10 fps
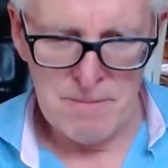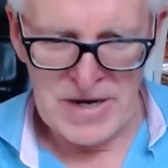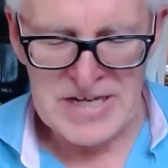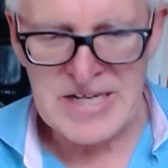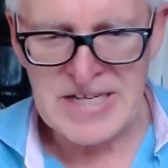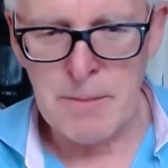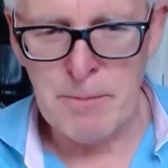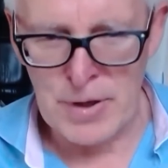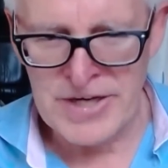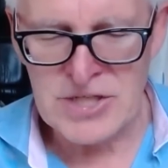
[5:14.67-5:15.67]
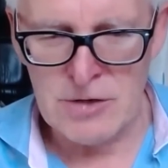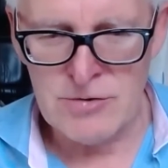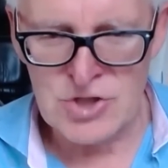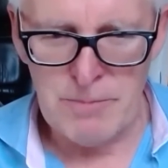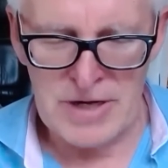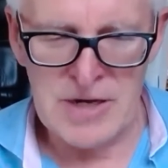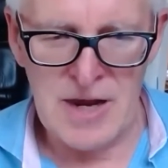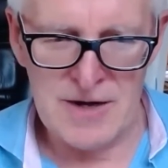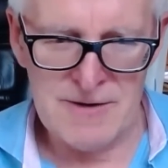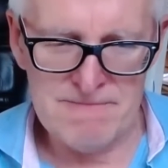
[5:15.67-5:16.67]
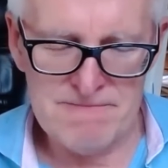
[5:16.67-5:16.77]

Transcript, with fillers: But as I say, please don't jump in yet.